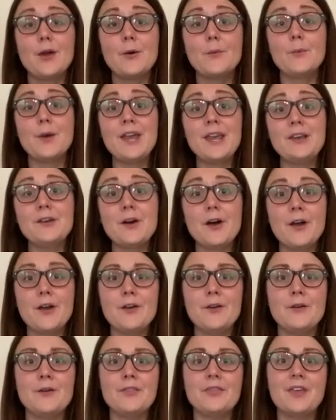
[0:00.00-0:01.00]
We
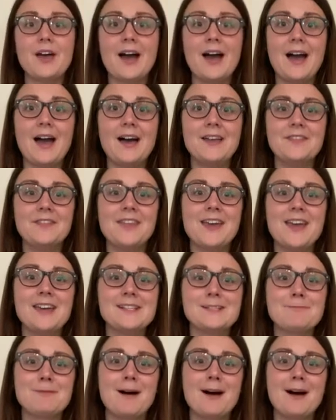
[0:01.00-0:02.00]
know that
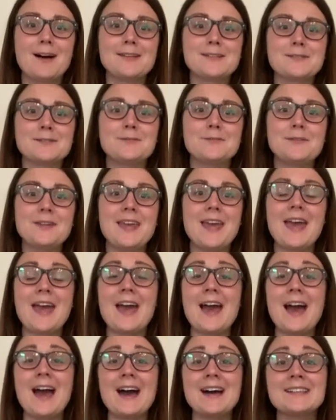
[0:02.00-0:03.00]
this past school year
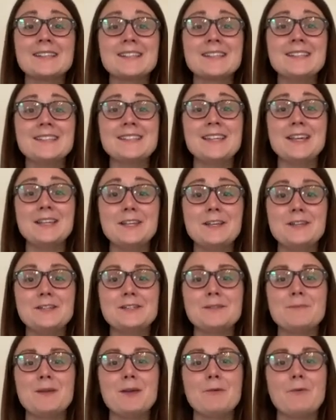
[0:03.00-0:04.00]
has continued
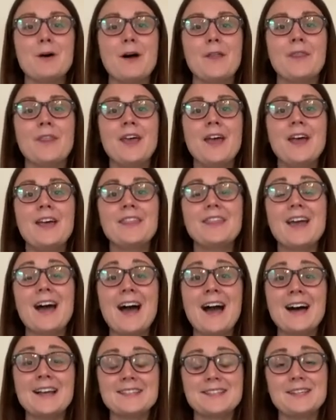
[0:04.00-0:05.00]
to be one
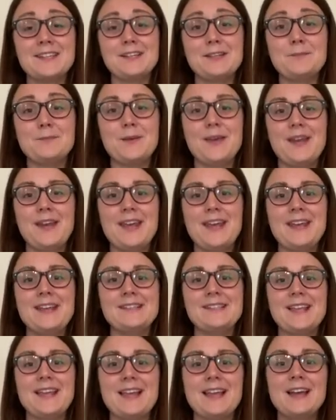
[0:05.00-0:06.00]
that hasn't been
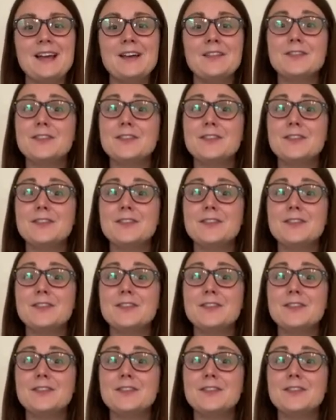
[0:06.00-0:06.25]
easy.